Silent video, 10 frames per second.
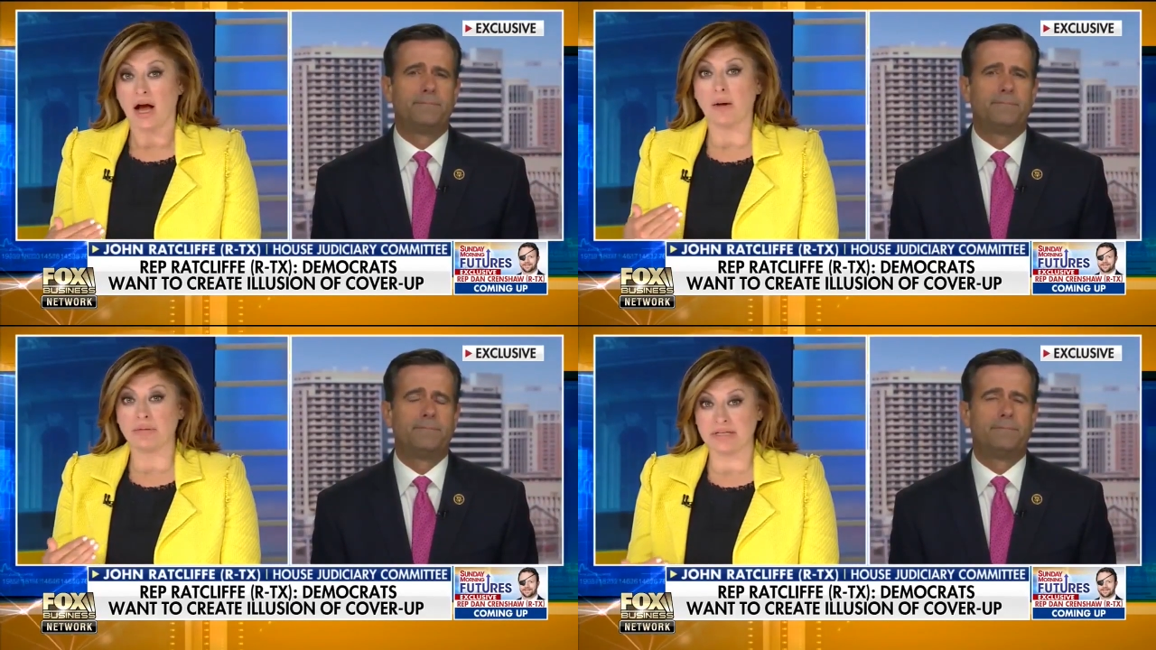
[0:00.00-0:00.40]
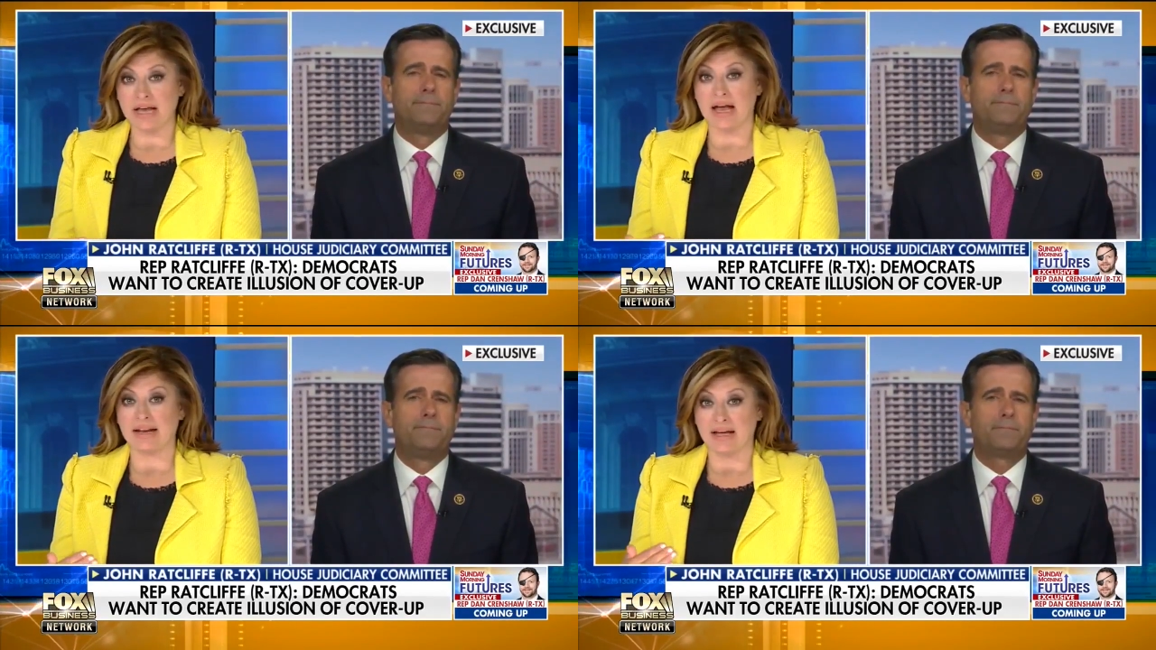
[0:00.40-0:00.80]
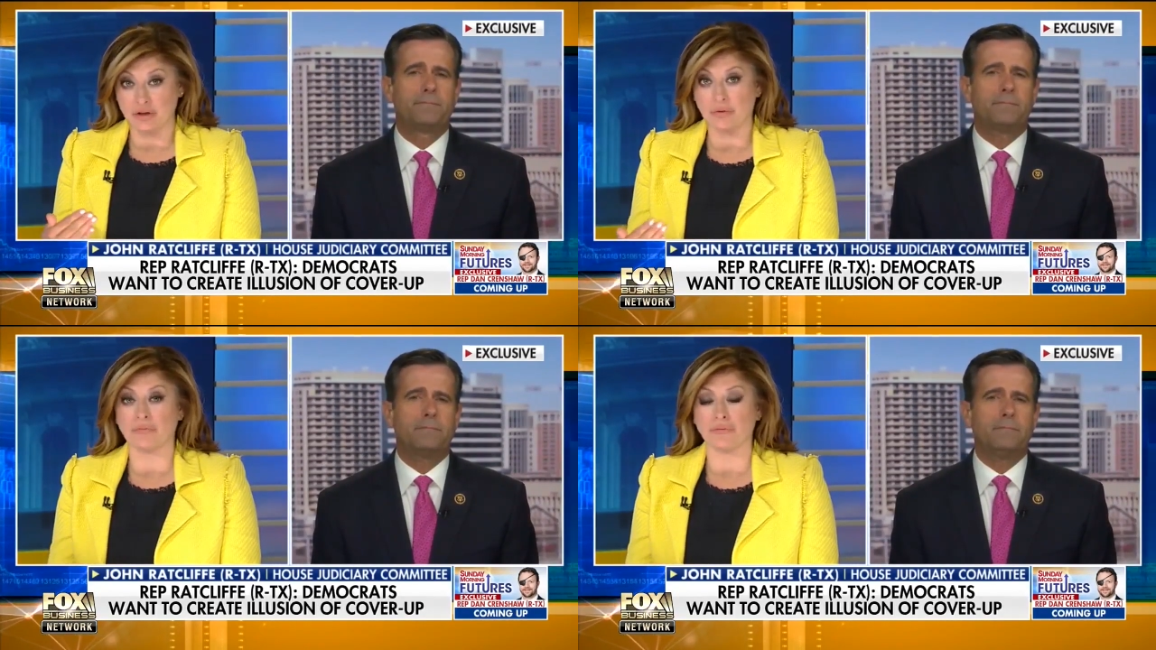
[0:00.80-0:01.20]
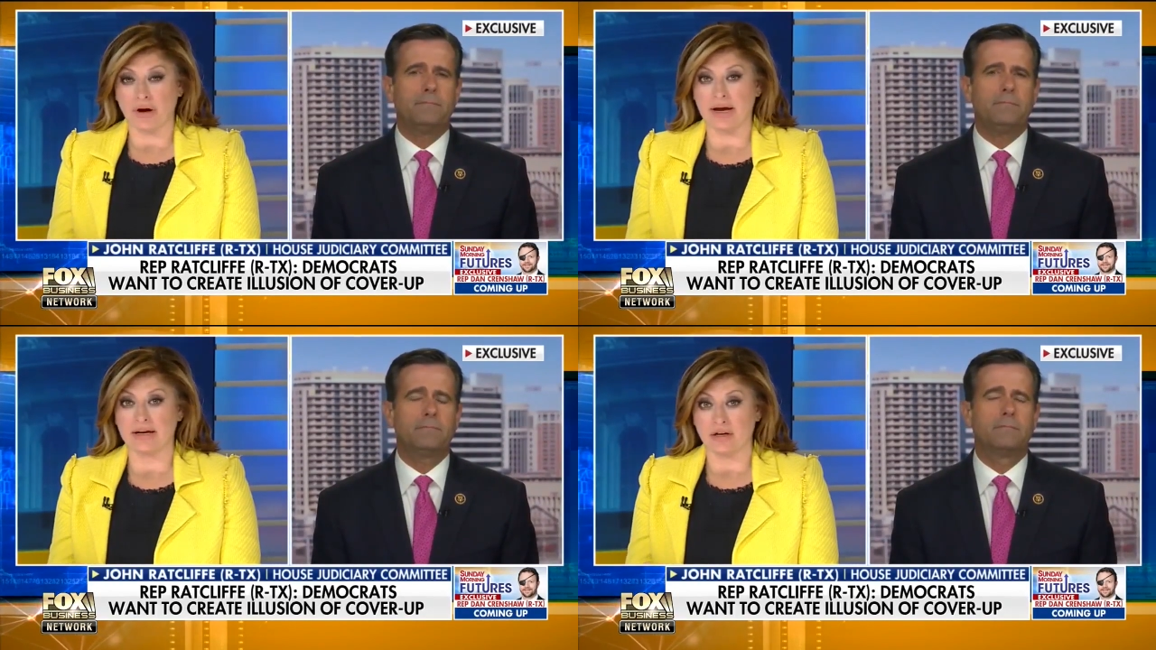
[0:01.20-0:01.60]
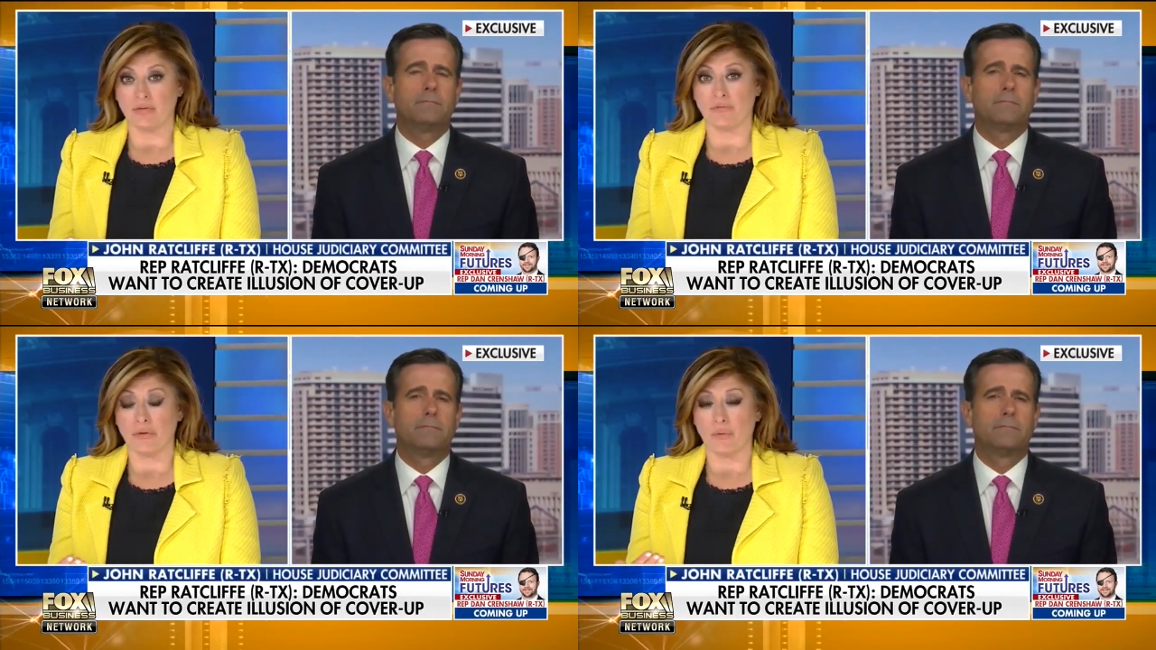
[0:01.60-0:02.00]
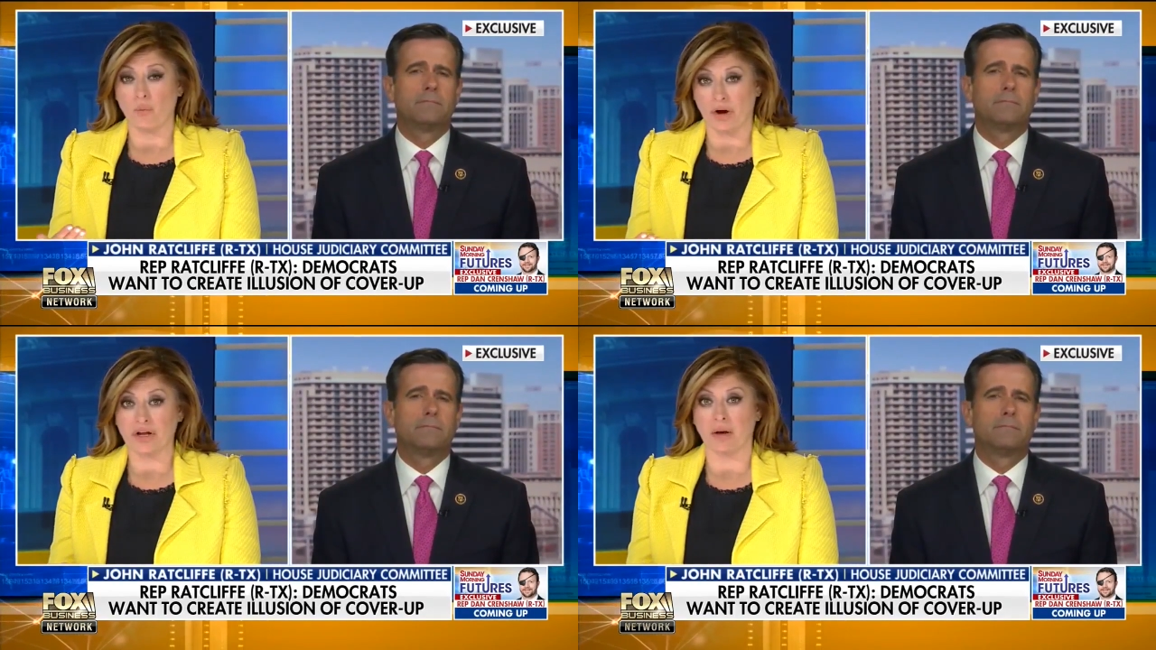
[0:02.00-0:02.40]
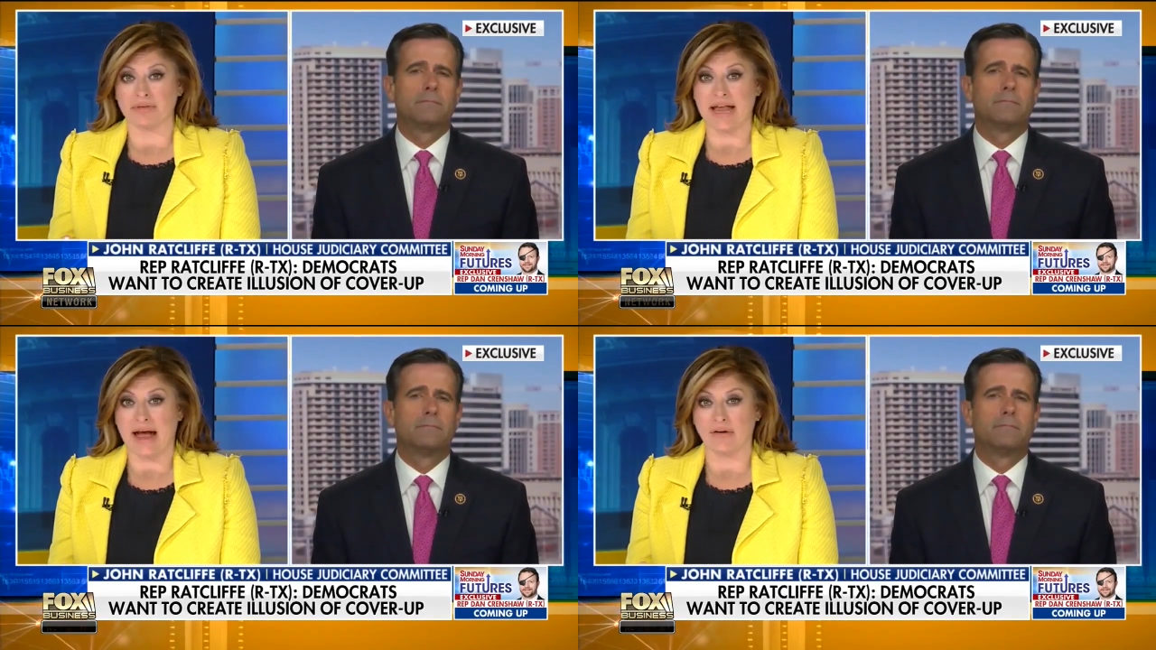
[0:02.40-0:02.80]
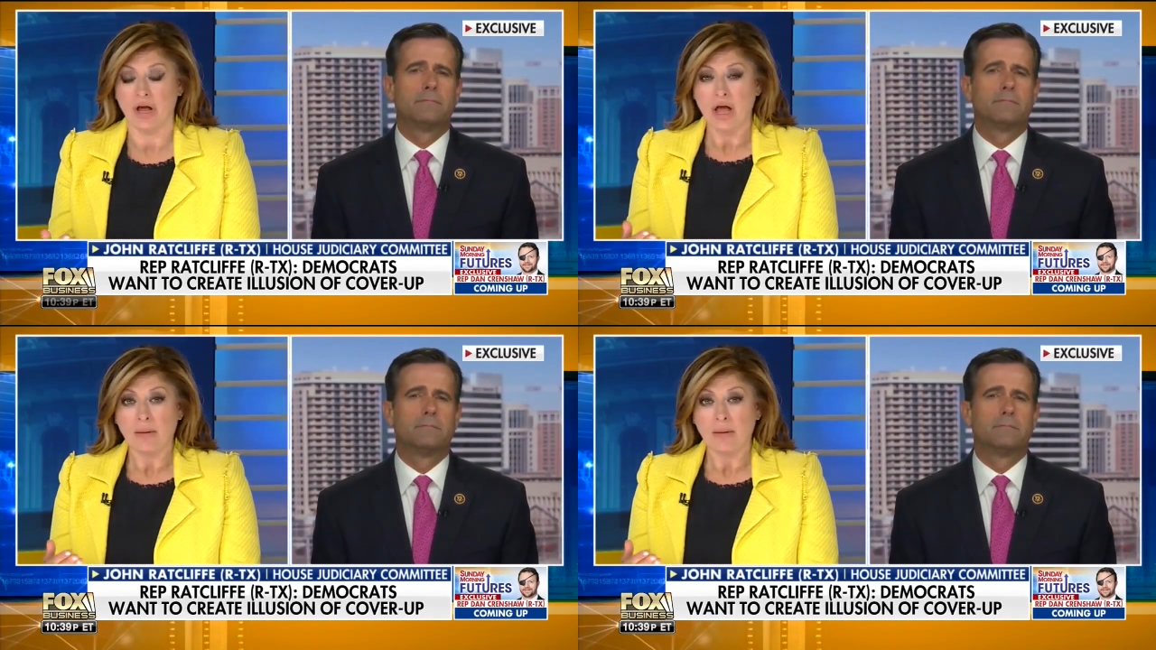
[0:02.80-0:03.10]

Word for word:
Speaker 1: upset and afraid for what comes out.